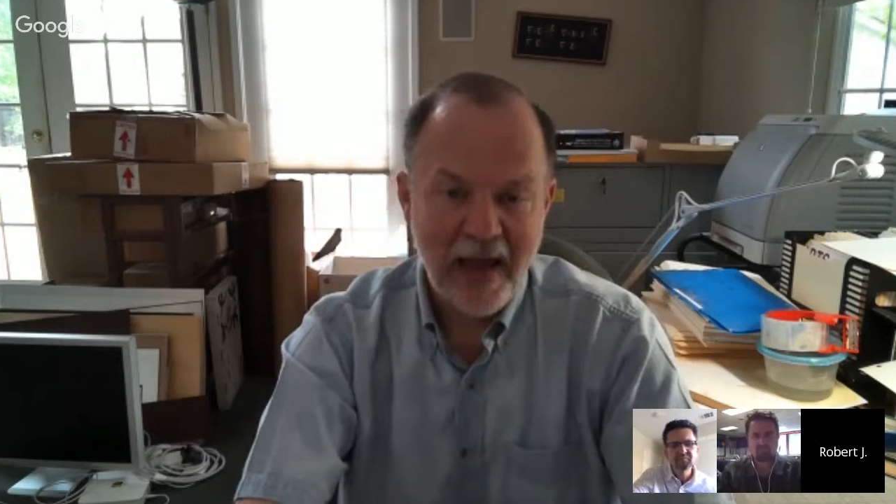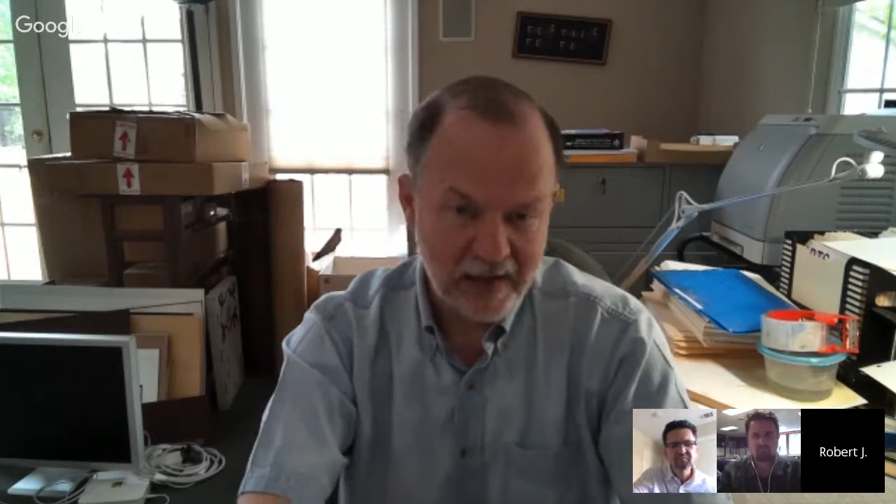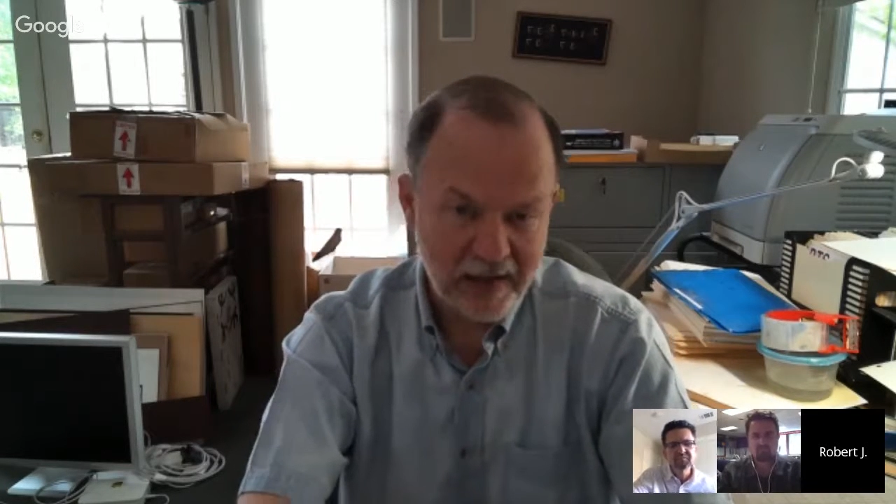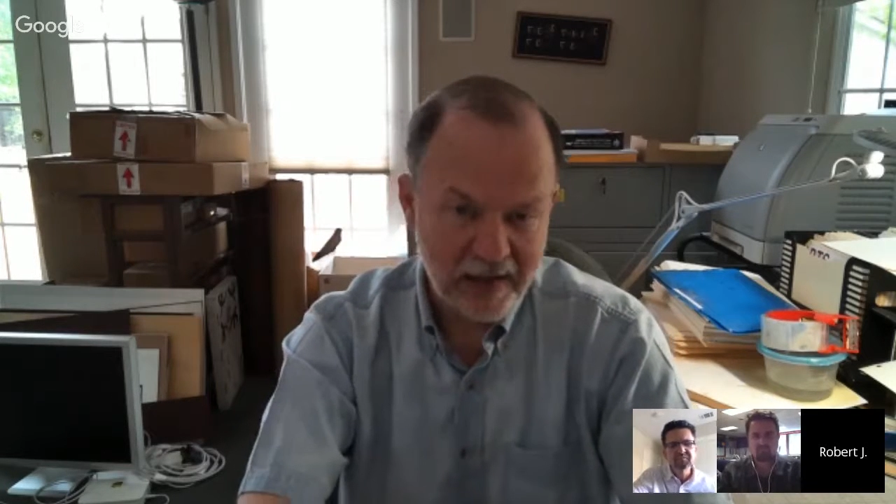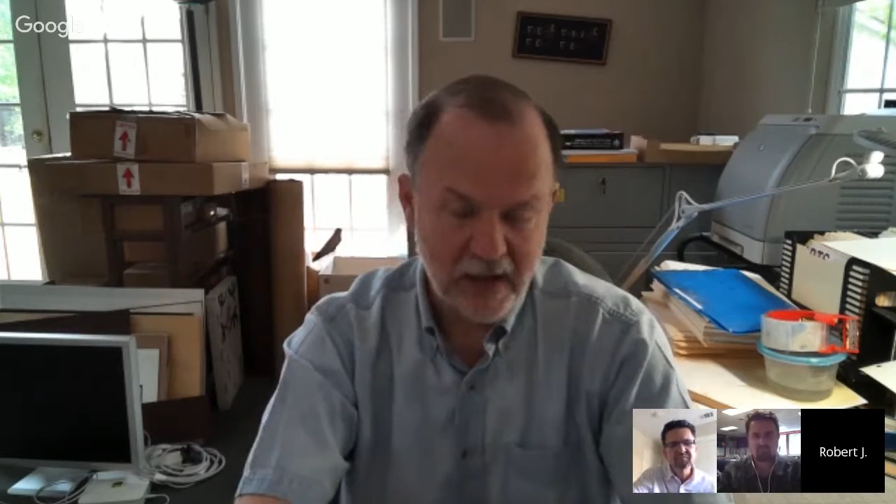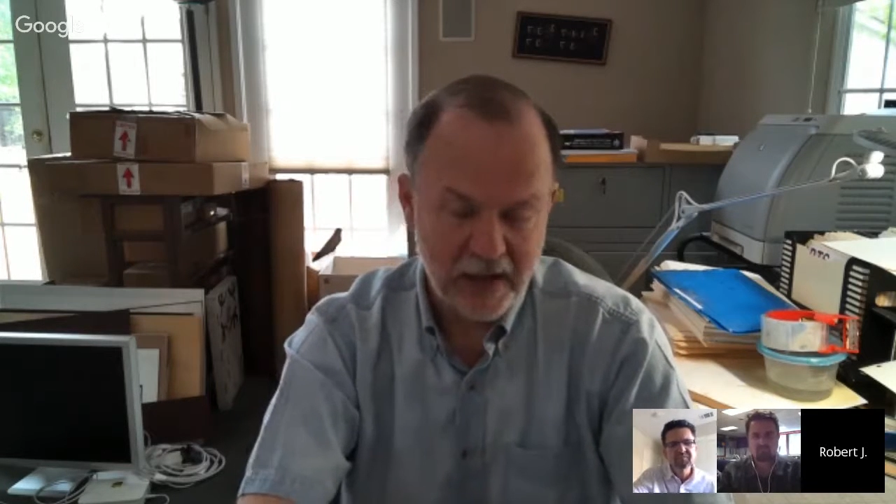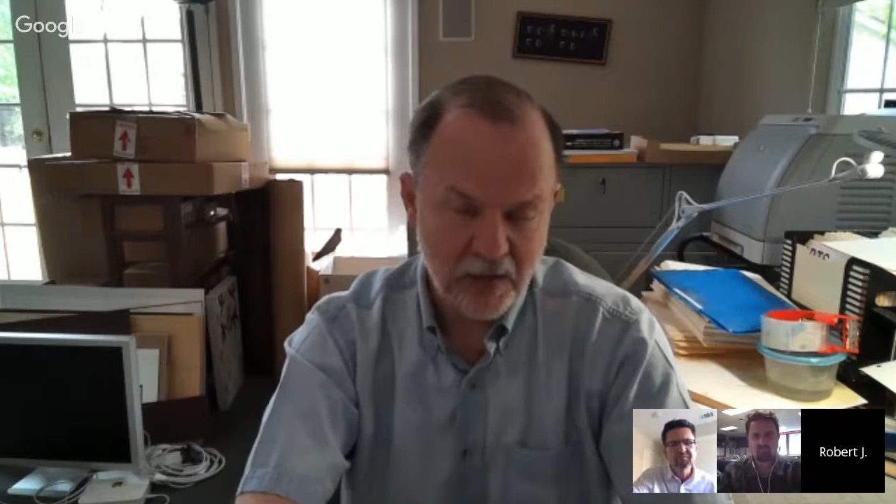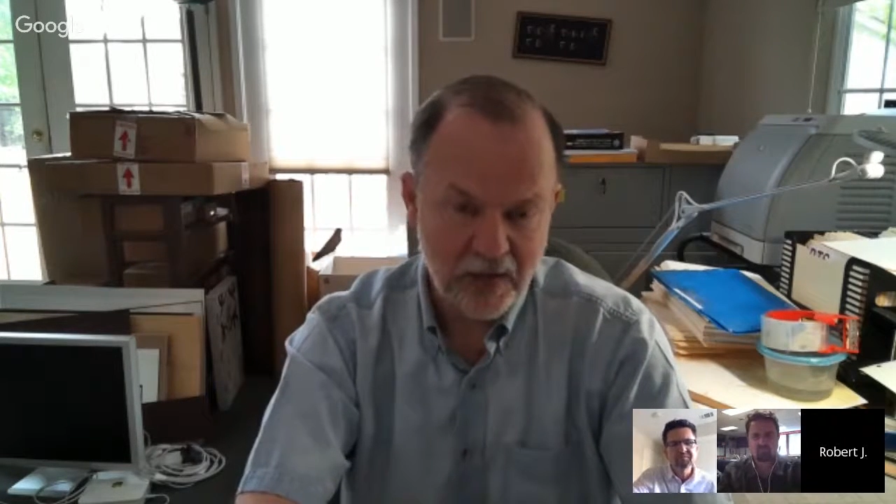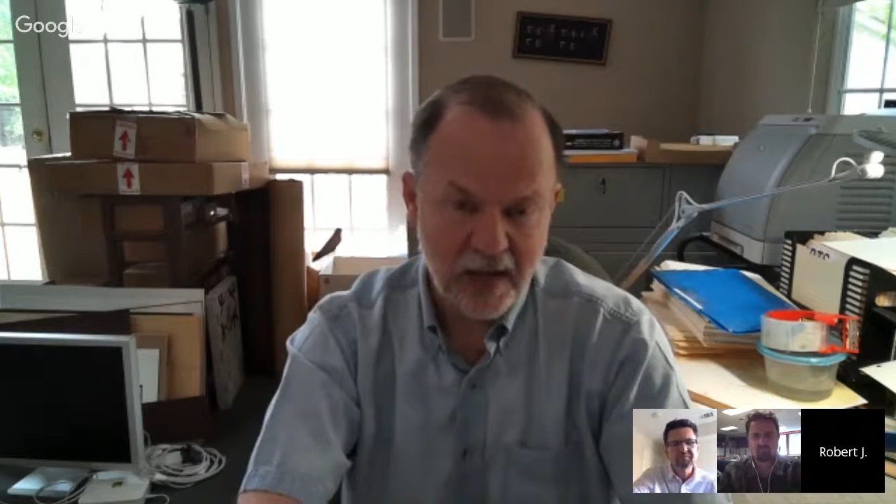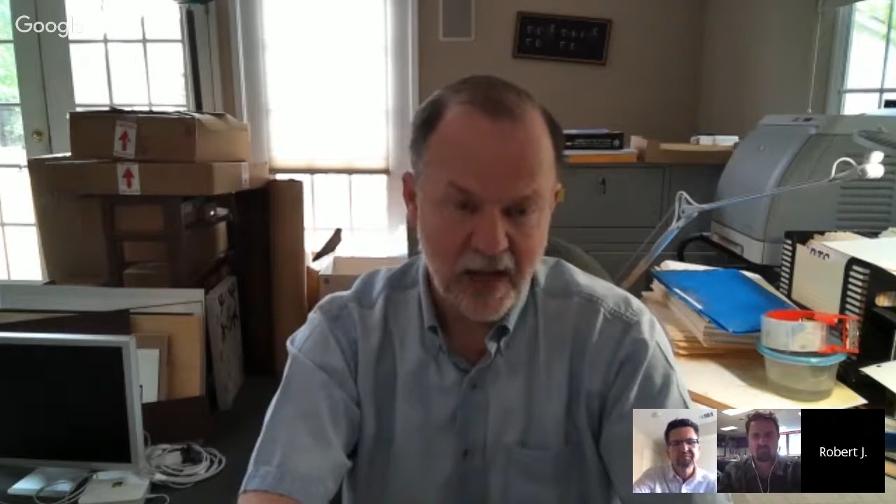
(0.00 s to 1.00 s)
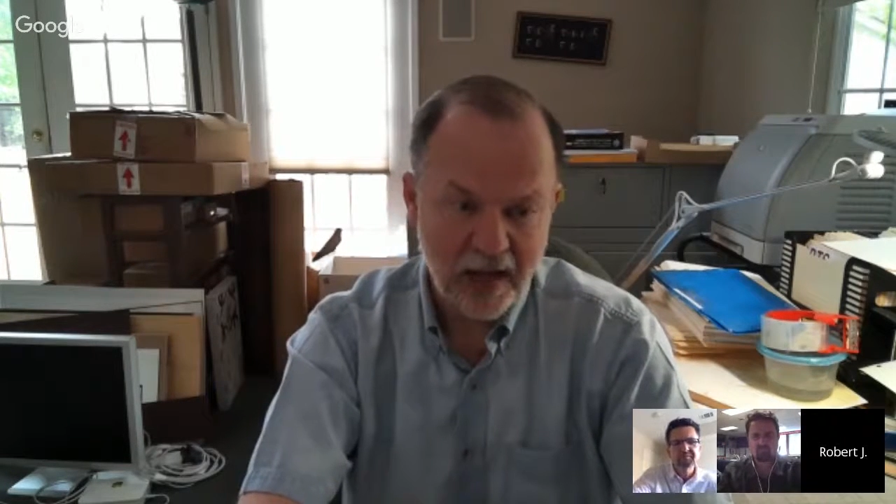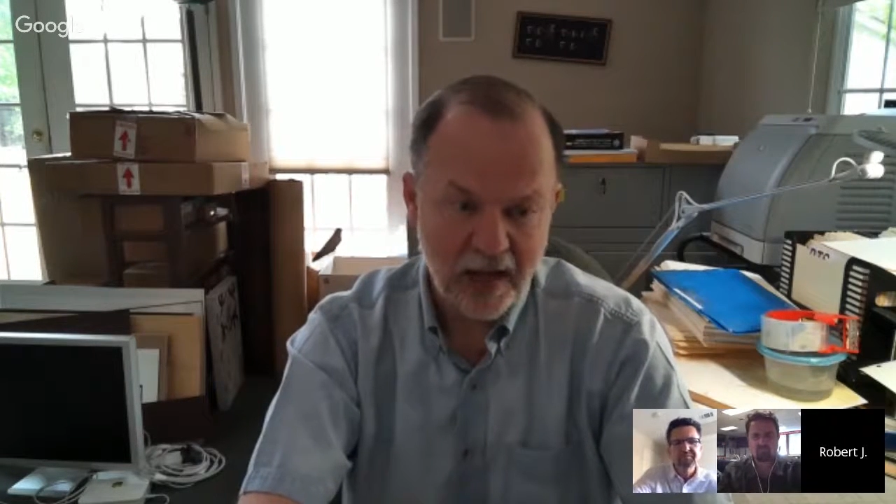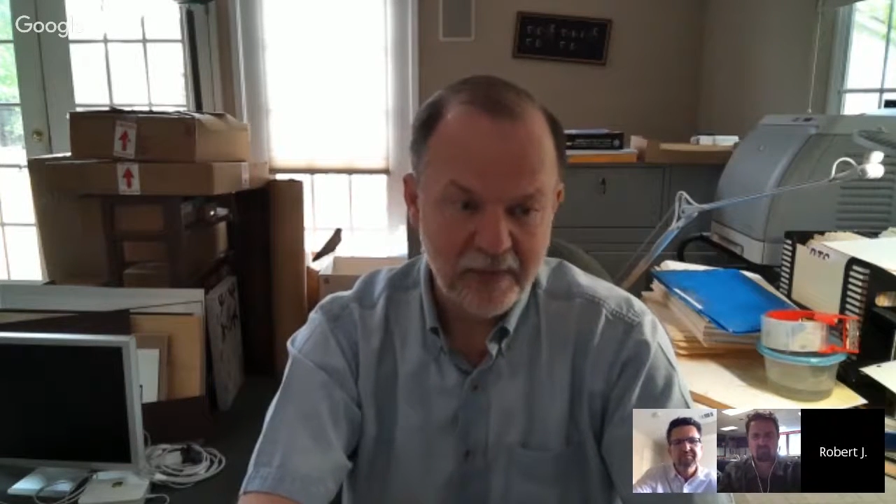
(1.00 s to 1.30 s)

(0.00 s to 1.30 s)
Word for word: to design origami,